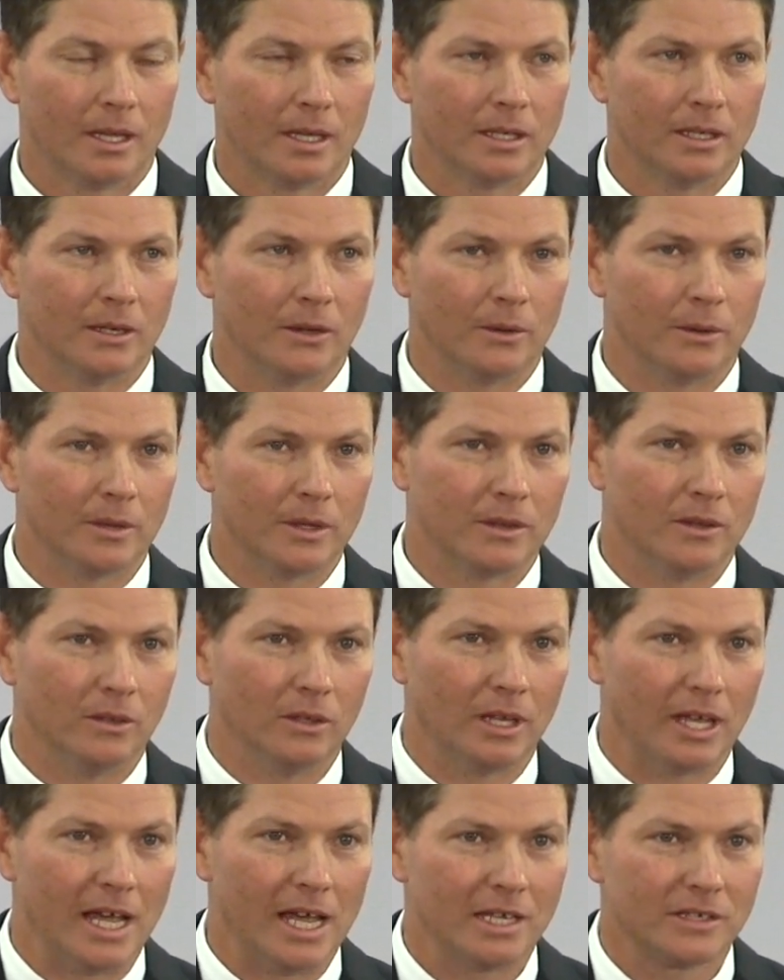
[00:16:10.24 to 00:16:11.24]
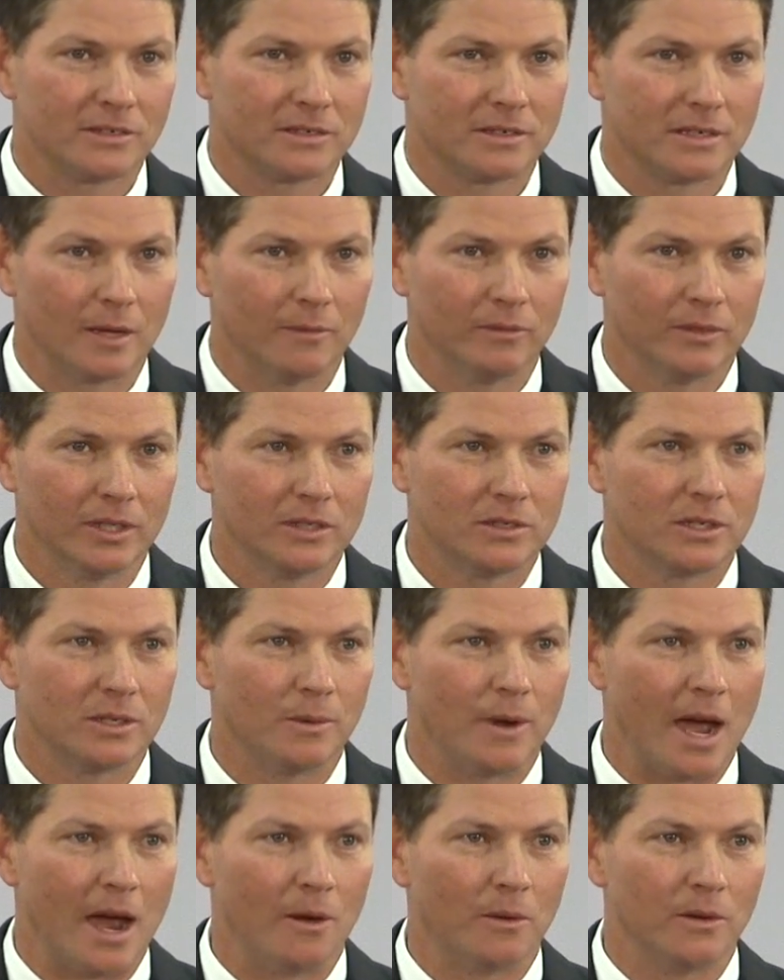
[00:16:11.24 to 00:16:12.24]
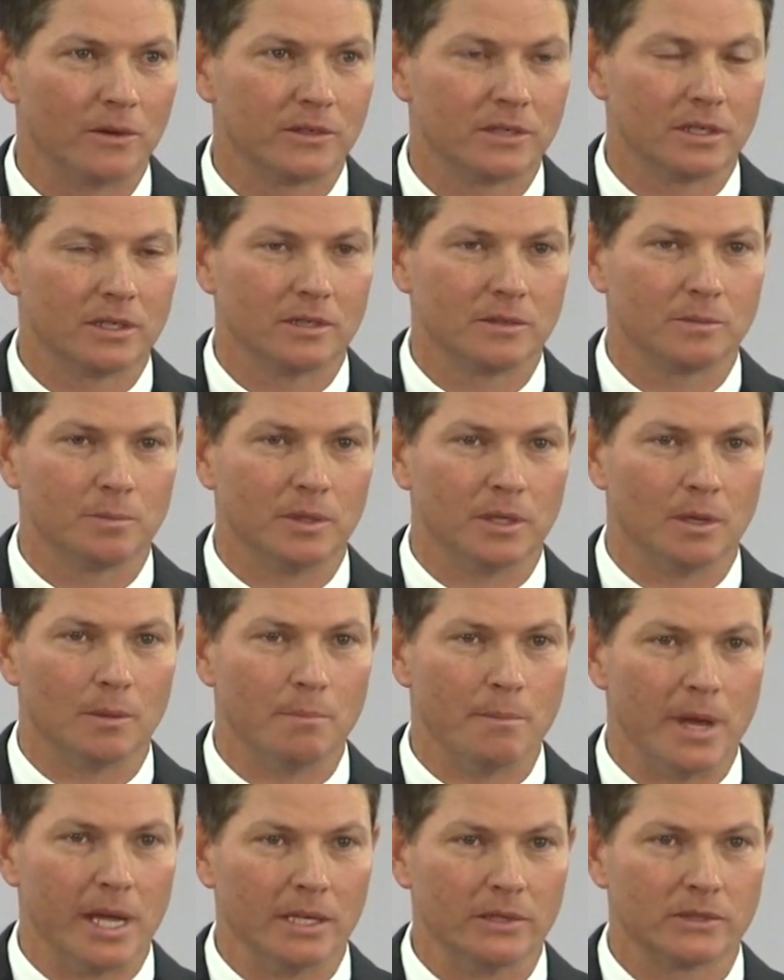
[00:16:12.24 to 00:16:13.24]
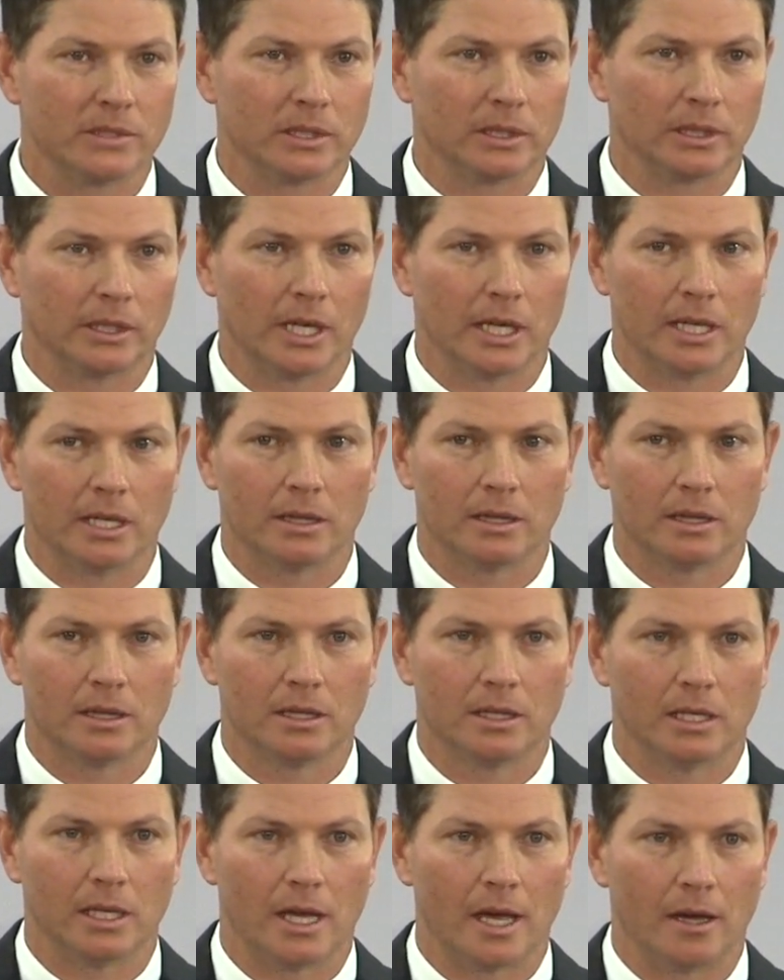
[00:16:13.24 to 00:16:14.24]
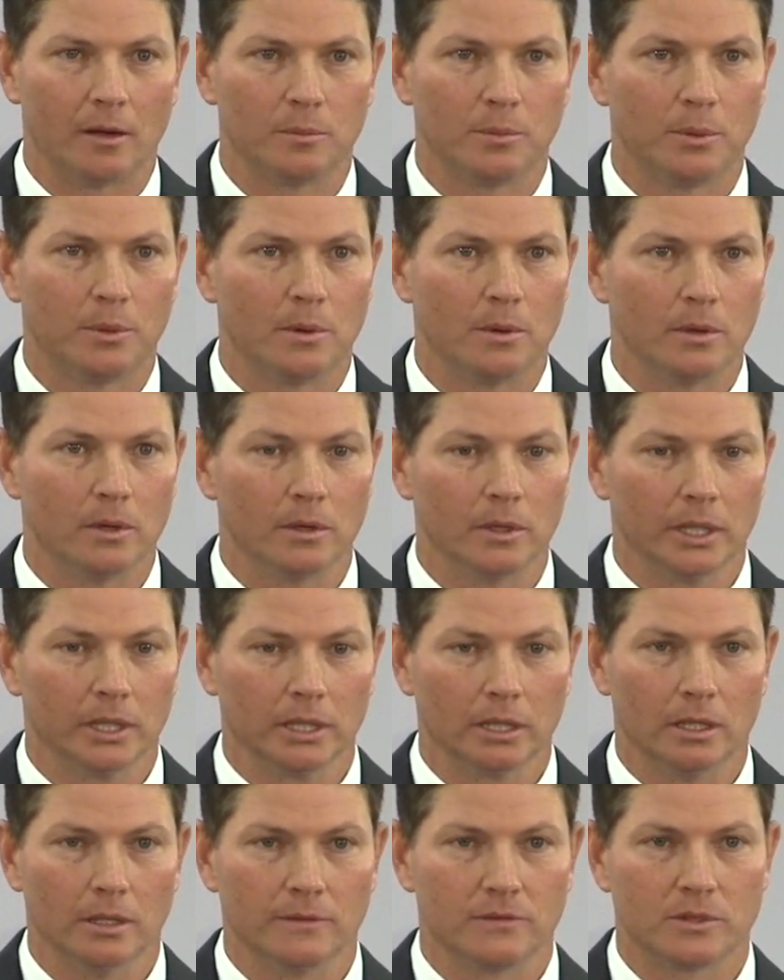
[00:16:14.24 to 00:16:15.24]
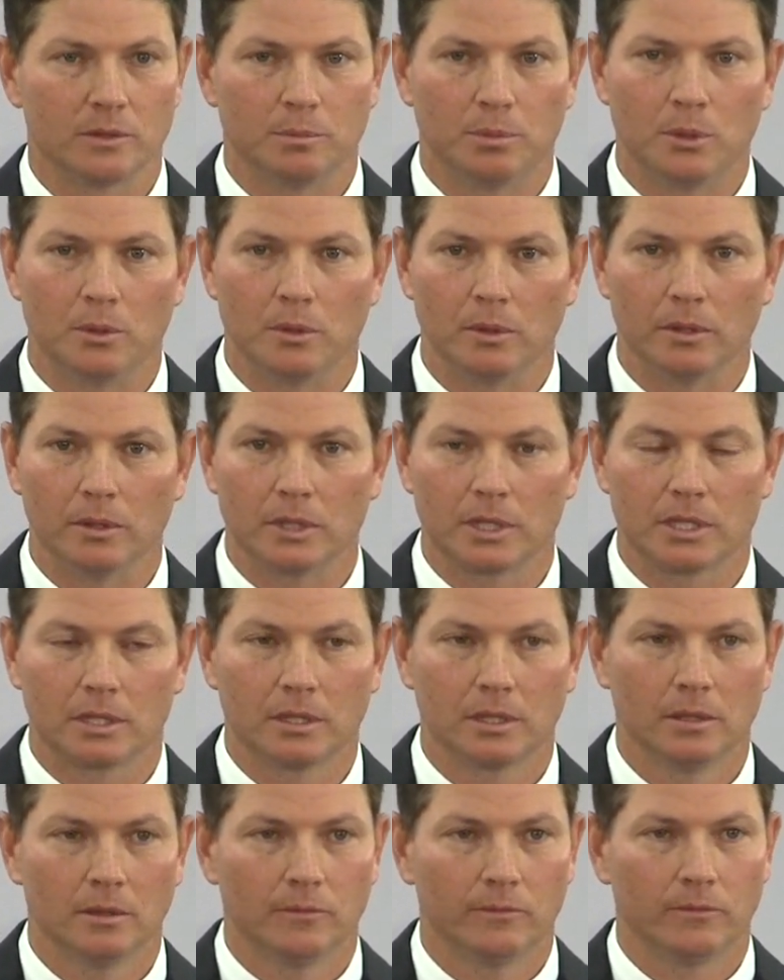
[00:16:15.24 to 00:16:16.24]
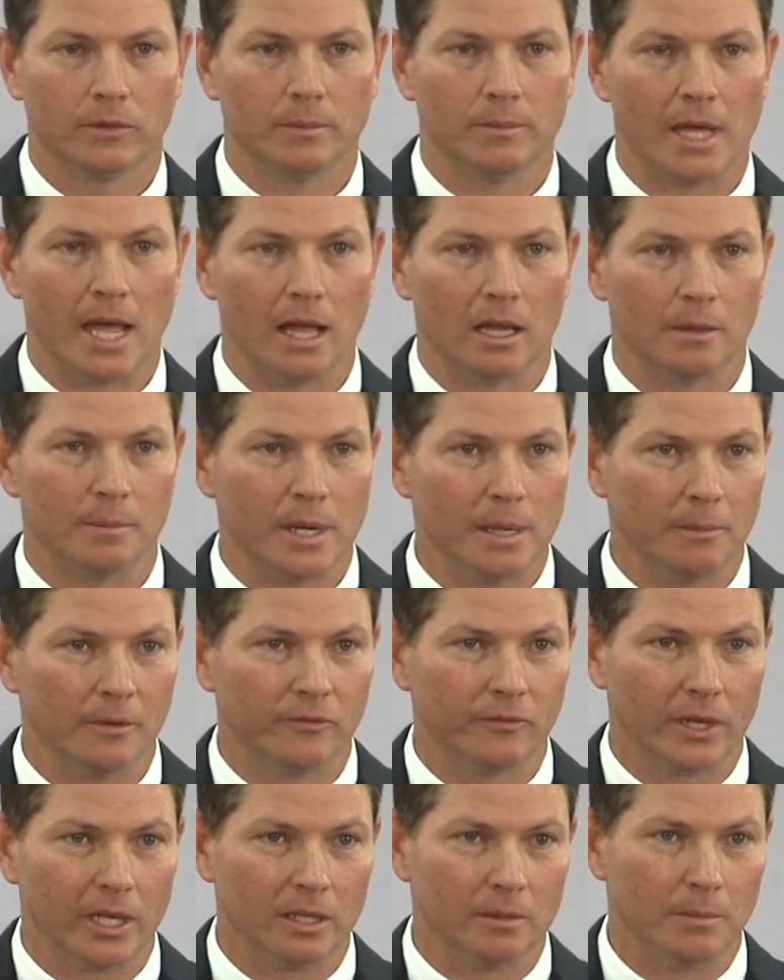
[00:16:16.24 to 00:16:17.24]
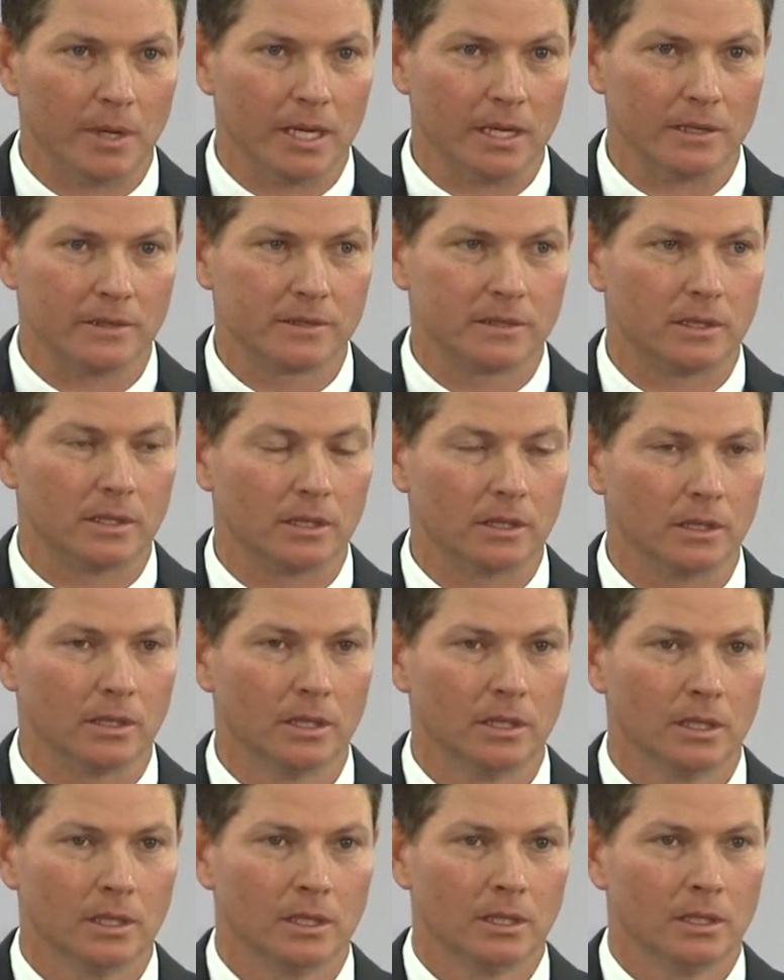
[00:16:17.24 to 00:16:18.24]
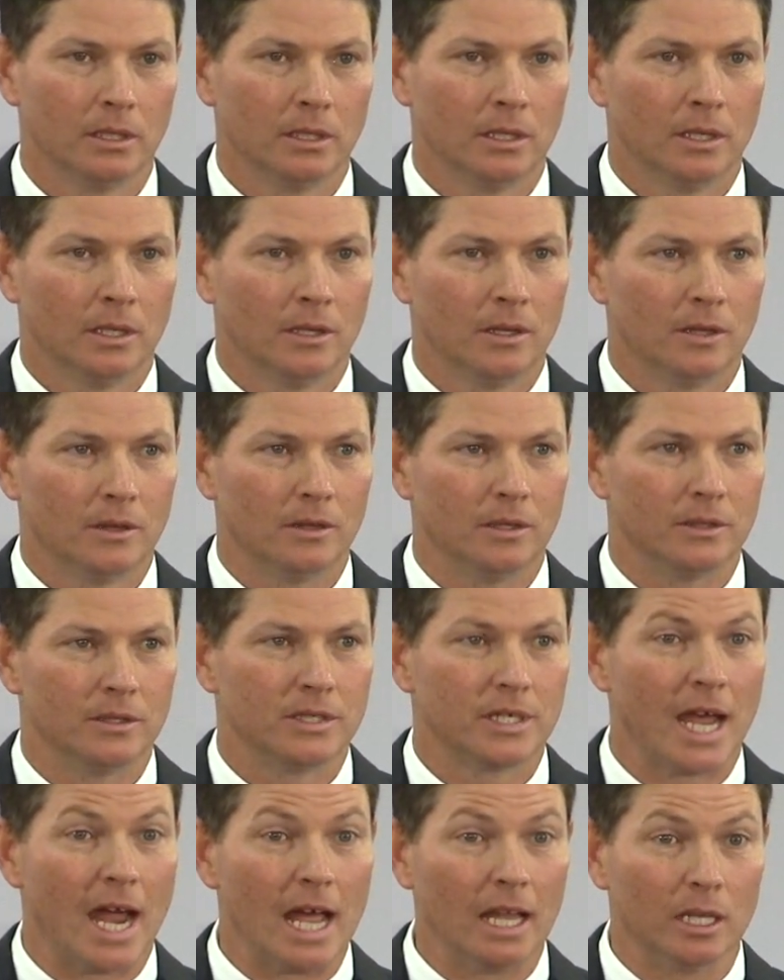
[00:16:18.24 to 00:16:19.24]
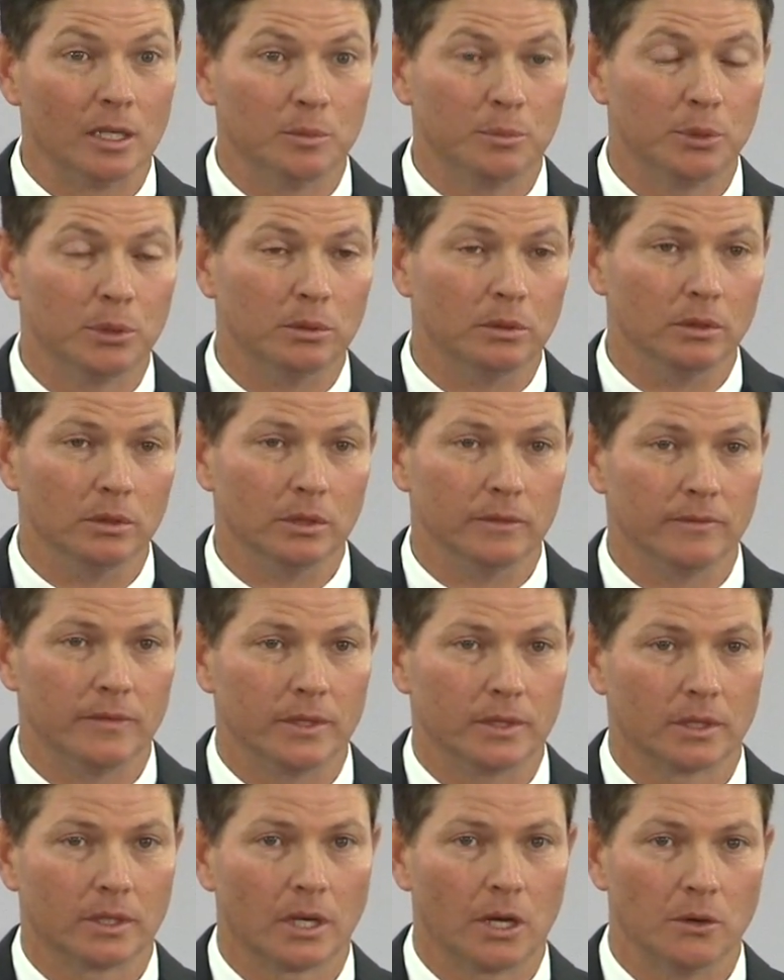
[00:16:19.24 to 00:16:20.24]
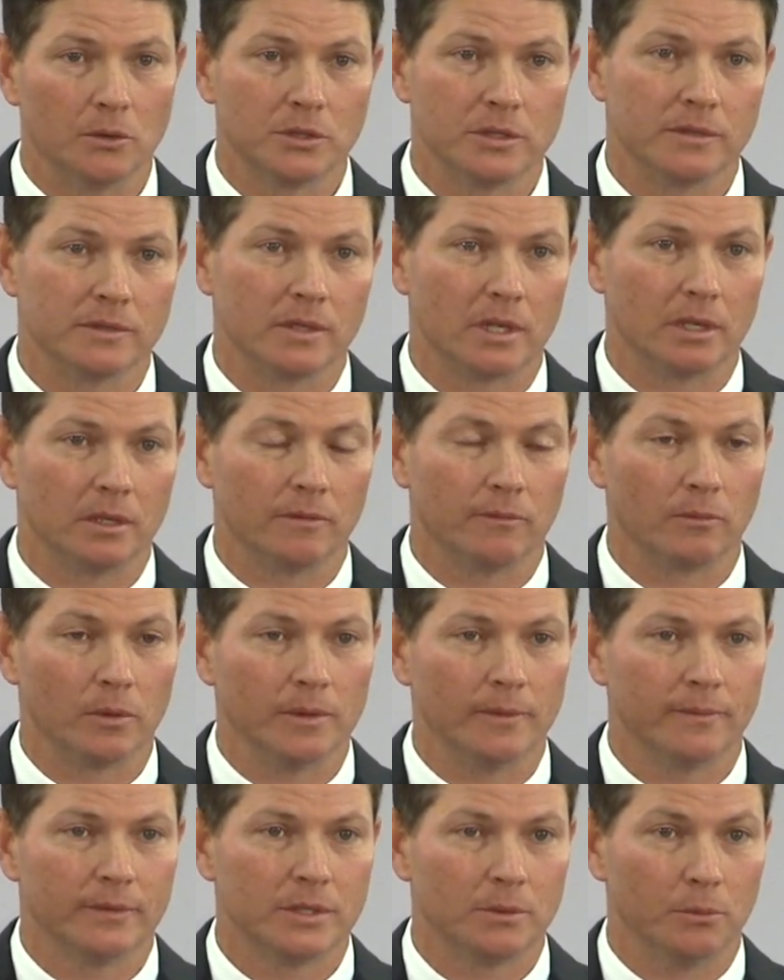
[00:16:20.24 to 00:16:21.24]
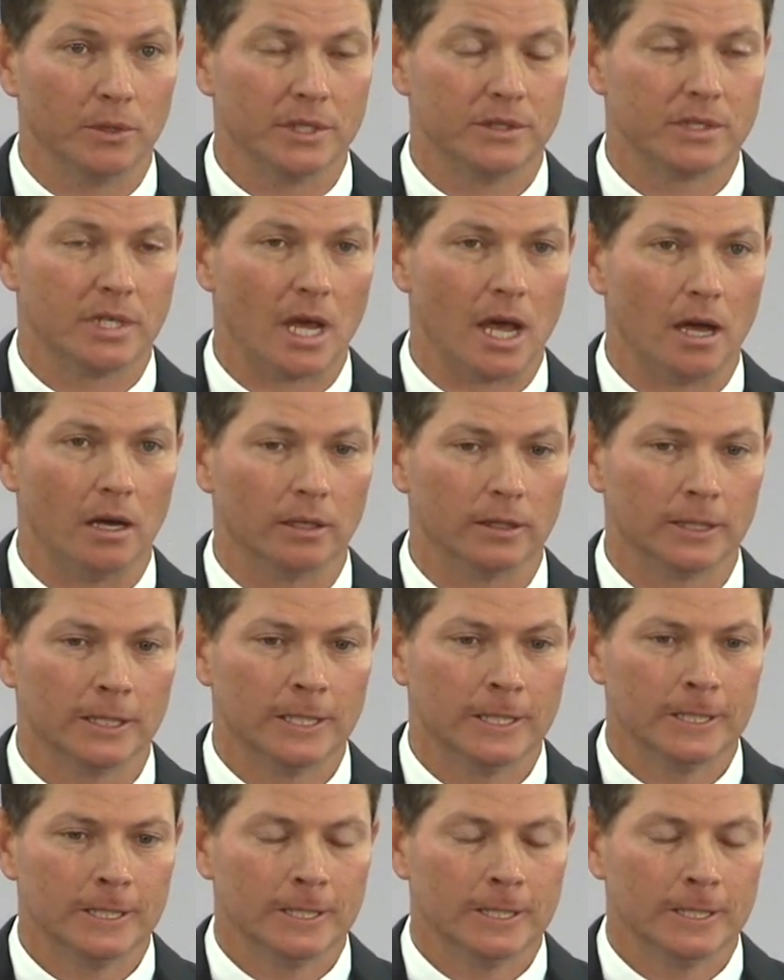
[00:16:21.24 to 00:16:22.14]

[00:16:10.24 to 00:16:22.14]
You know, the last 72 hours, it has been amazing at the outpouring of support from the Alabama fan base, the talent pool of the coaches that have reached out.